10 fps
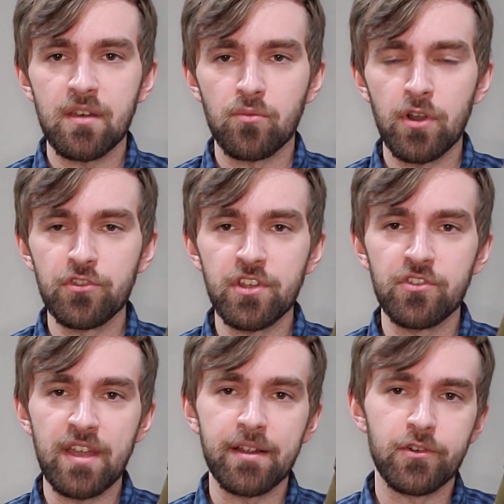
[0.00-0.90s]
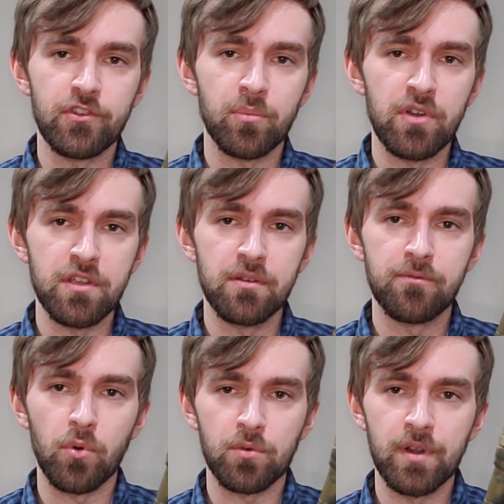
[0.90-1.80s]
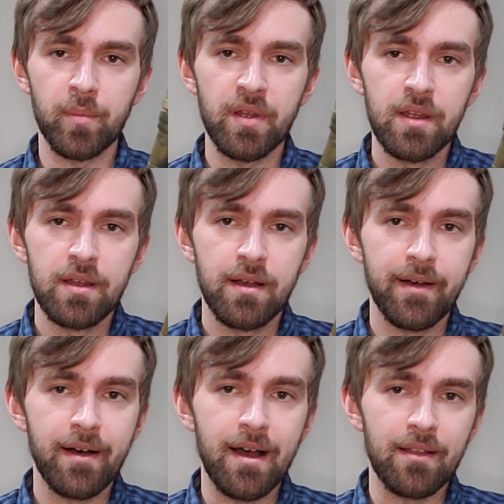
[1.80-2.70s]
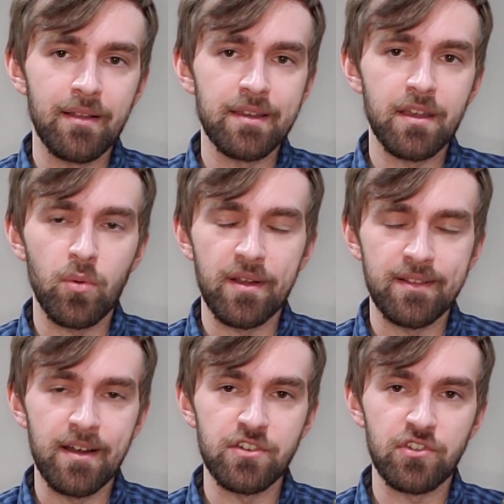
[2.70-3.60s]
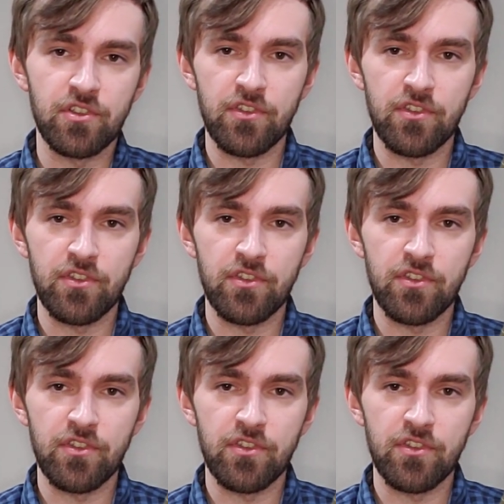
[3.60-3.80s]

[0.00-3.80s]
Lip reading: Rail Scales anchor is a pretty good foregrip. I like it quite a lot just because